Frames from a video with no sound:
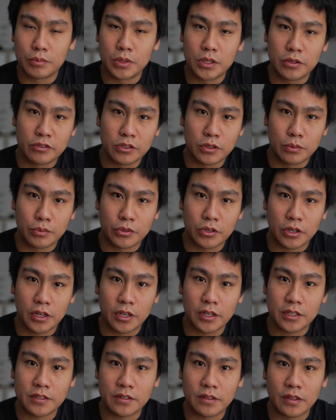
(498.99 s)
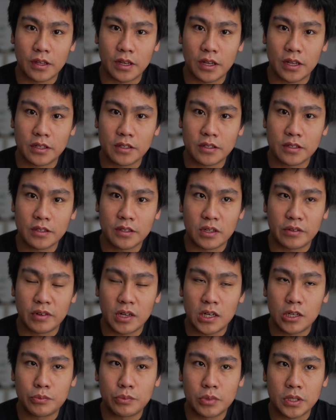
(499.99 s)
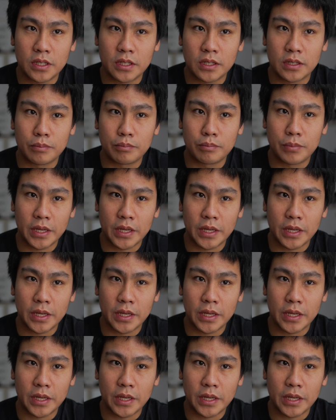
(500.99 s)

bit surprised that developing